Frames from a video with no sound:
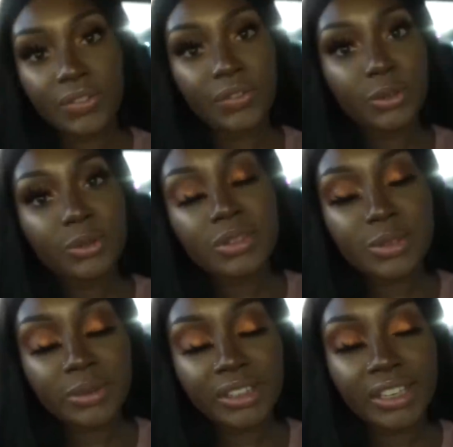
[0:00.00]
the food
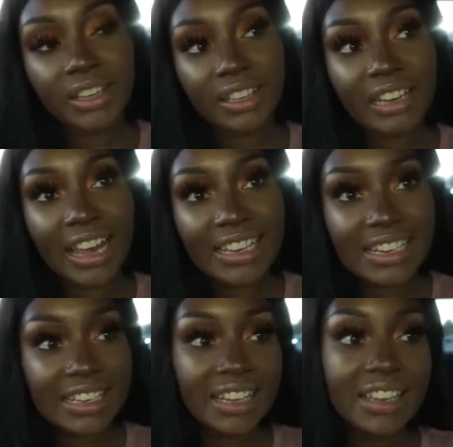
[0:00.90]
was really good. I
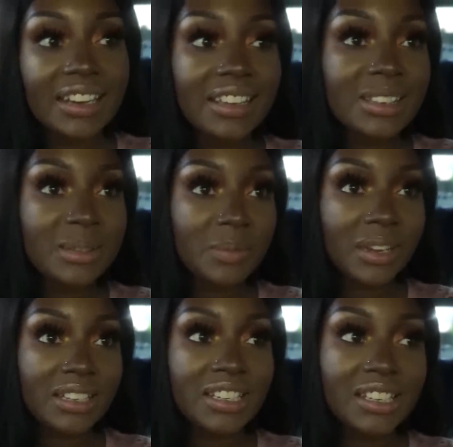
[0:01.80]
didn't eat as
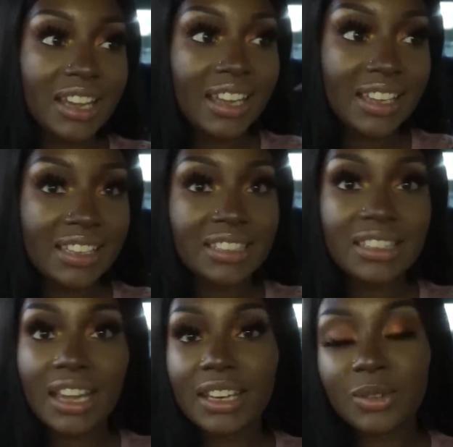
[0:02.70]
much as
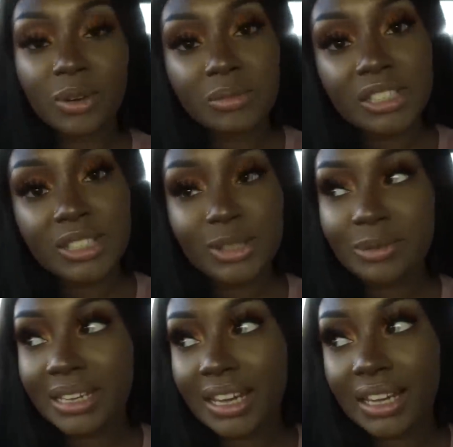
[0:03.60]
I normally do
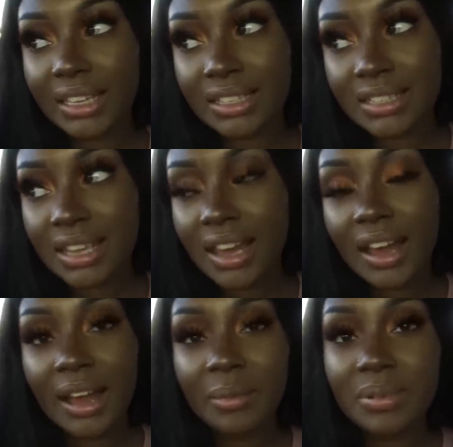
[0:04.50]
because
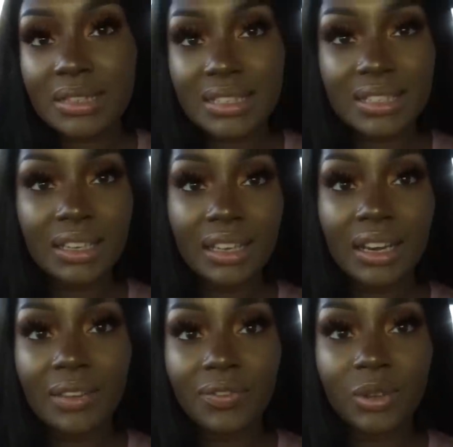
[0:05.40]
I've been sick and
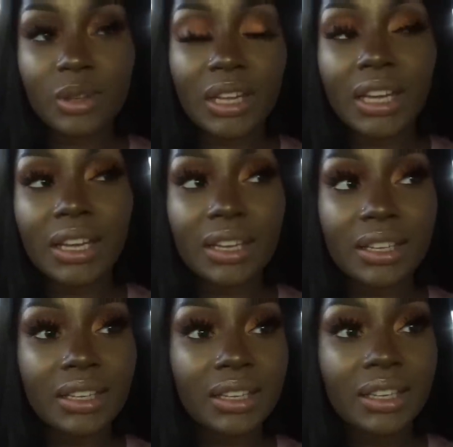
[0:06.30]
I feel like,
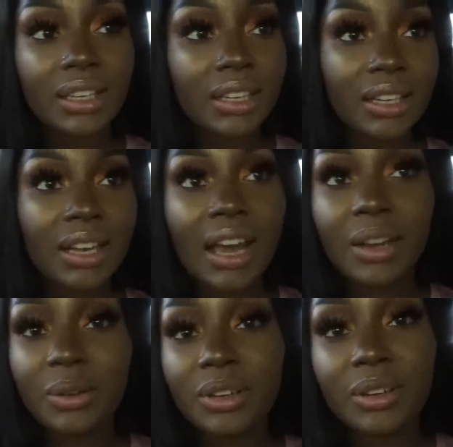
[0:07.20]
I
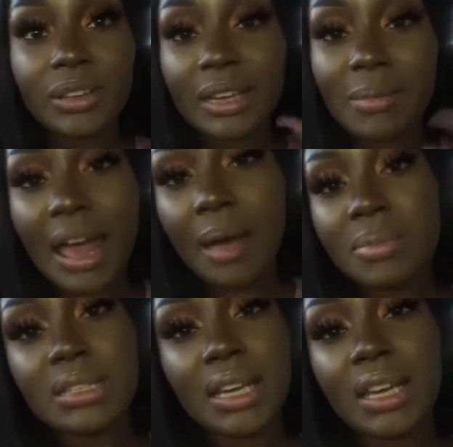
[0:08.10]
don't know, like my
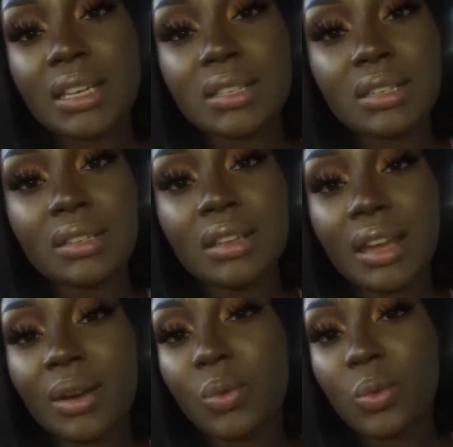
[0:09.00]
appetite isn't
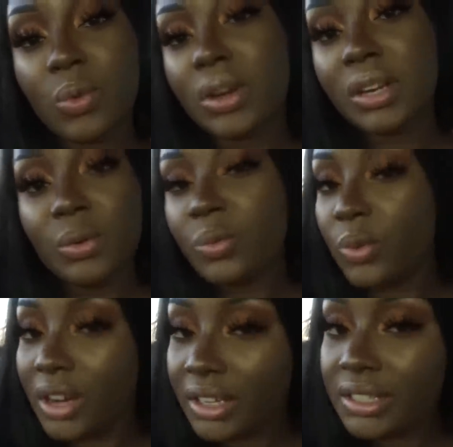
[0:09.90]
like what it
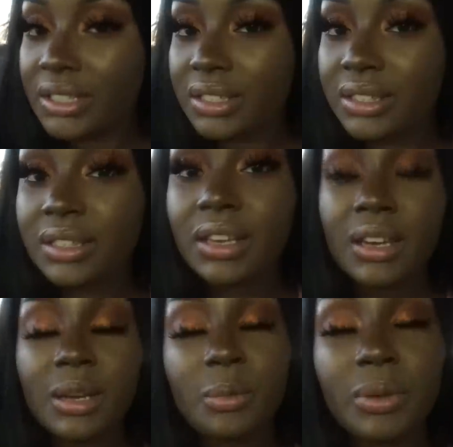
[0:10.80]
was.
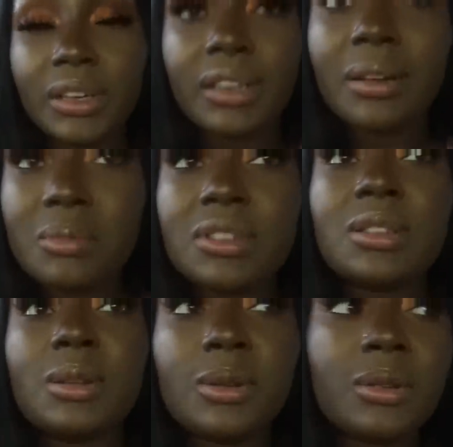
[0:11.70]
But I'm
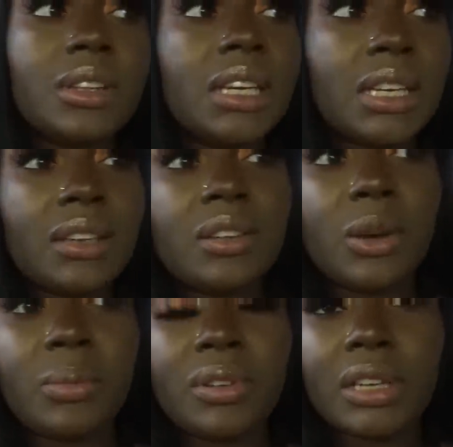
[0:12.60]
slowly, you
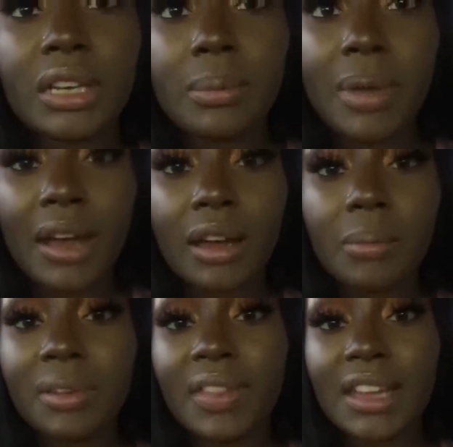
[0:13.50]
know, building it back up.
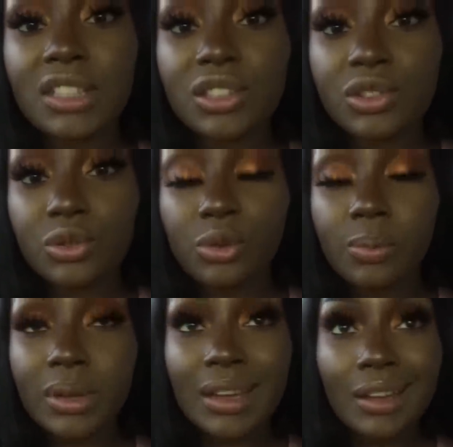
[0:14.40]
But that
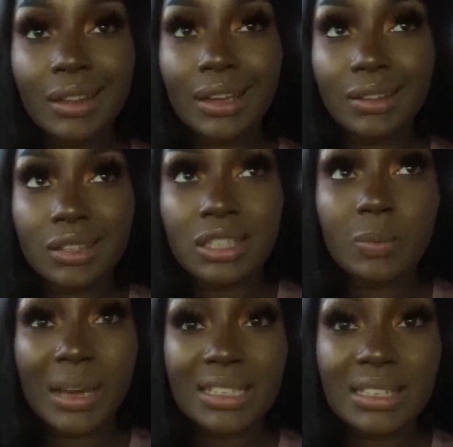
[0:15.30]
soup, like the
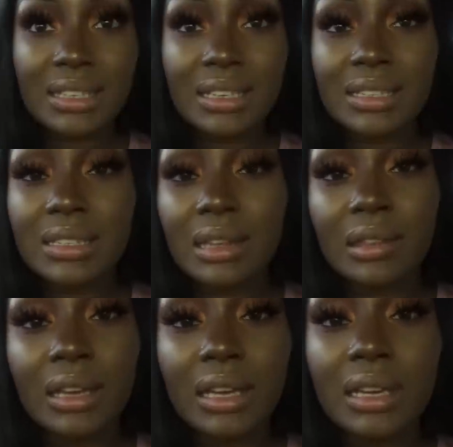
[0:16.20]
spiciness and
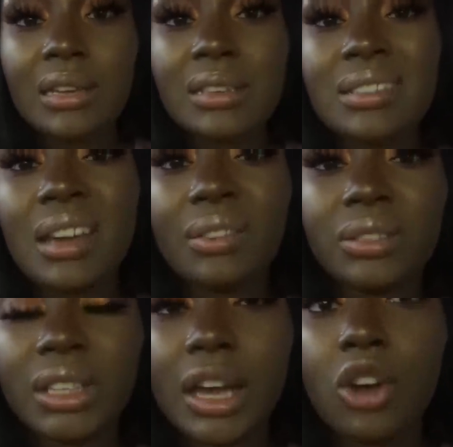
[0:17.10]
the heat, it
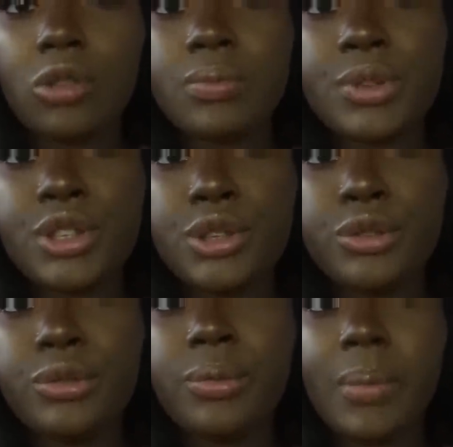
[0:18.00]
definitely helped
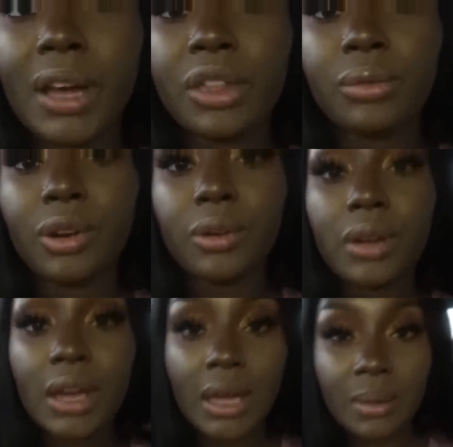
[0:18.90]
soothe my throat
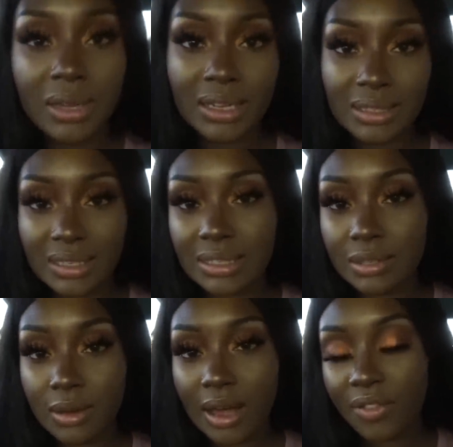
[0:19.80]
because I
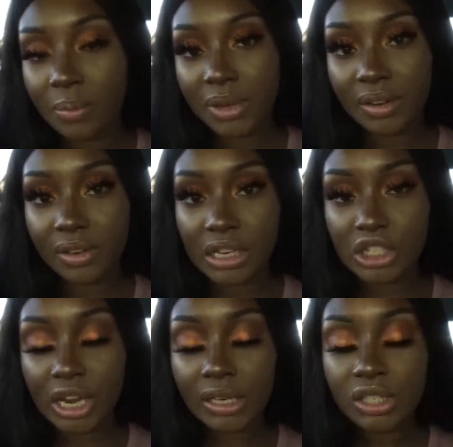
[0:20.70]
still have a bit of
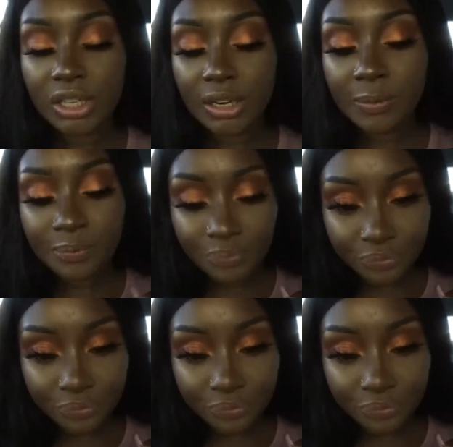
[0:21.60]
congestion.